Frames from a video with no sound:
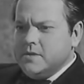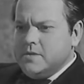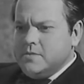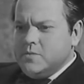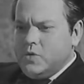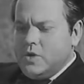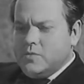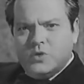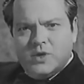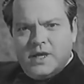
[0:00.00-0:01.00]
On
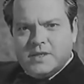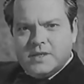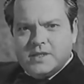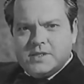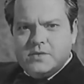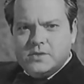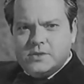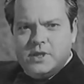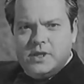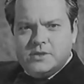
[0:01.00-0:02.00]
moonlight nights, he'd
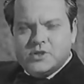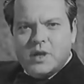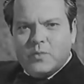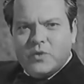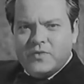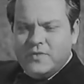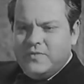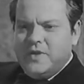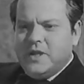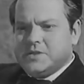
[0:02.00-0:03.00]
jump over the
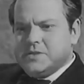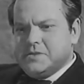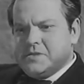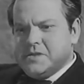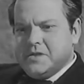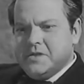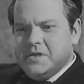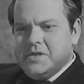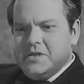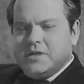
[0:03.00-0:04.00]
fence and
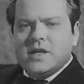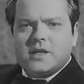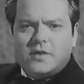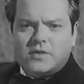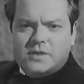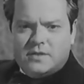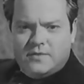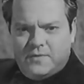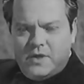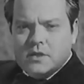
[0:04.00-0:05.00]
get out into the
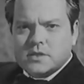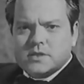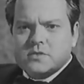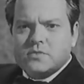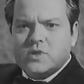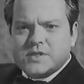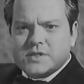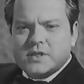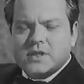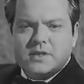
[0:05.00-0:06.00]
fields and
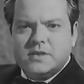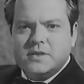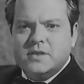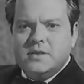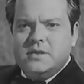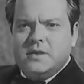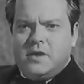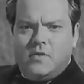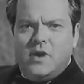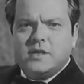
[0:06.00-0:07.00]
whistle, and a
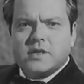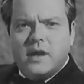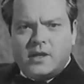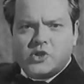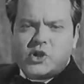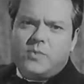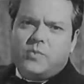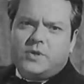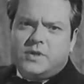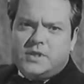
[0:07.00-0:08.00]
great dark shape
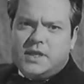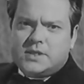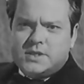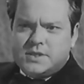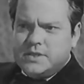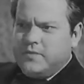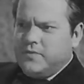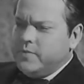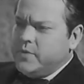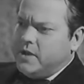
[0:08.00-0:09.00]
would detach itself
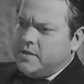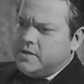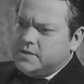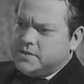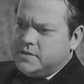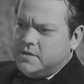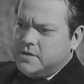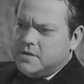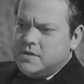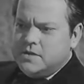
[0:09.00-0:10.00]
from the others in the
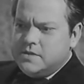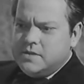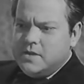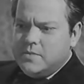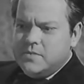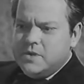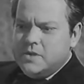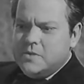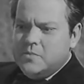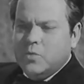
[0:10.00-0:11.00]
herd and come
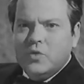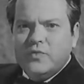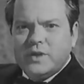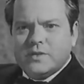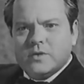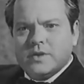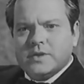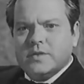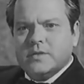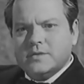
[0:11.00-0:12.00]
moving toward
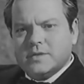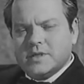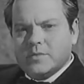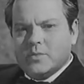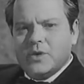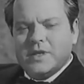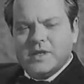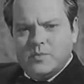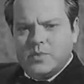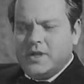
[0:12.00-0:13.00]
the little boy, and
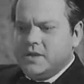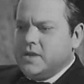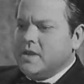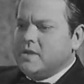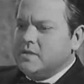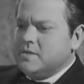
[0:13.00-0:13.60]
they'd play together.